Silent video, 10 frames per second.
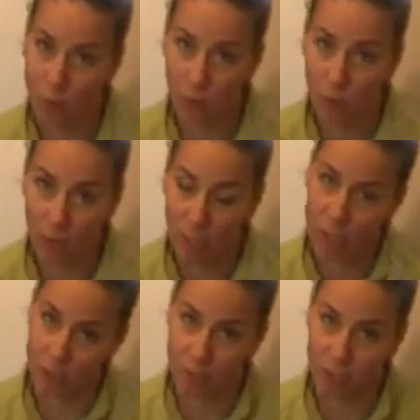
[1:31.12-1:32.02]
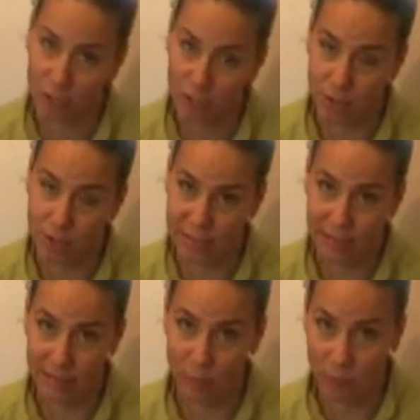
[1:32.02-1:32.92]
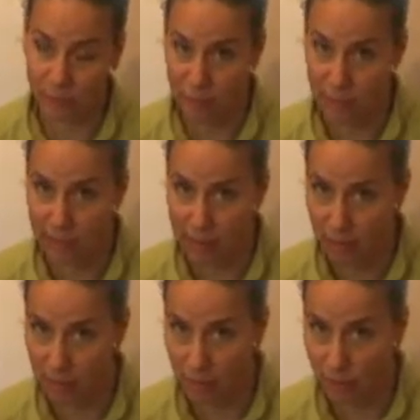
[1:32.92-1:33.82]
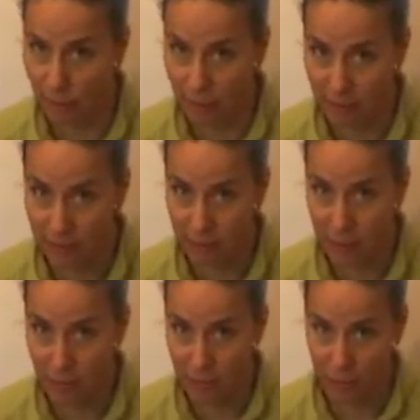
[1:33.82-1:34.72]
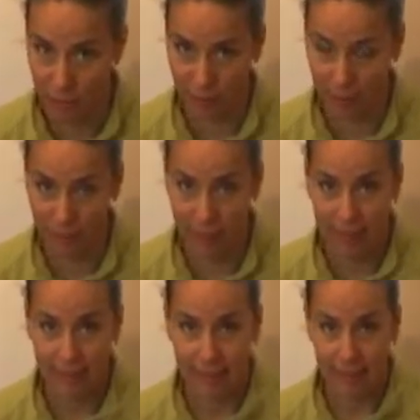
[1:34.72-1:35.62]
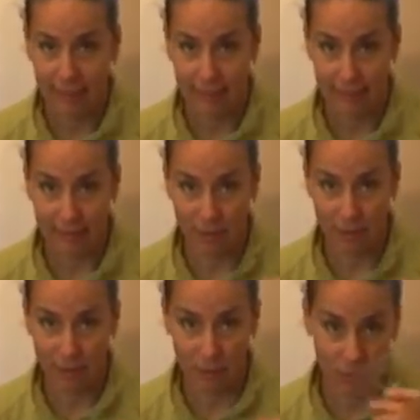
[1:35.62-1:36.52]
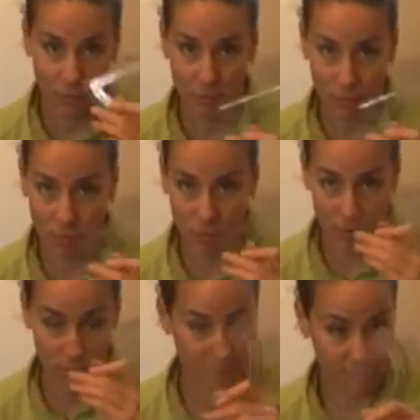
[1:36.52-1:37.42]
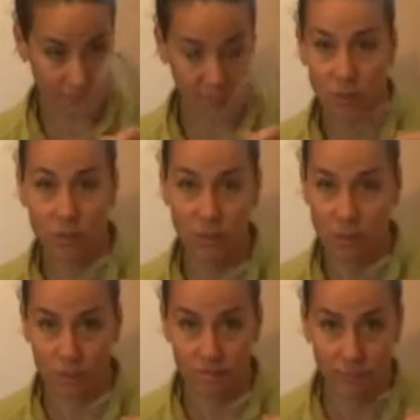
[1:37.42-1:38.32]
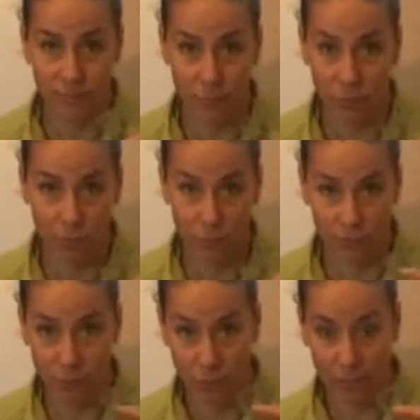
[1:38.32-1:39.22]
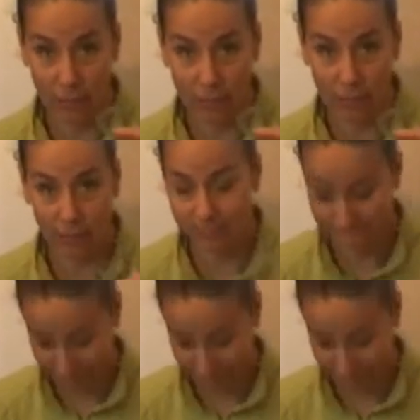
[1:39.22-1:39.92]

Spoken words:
wall to make sure that whatever I start doing is going to be straight. So we're going to use this to work it out.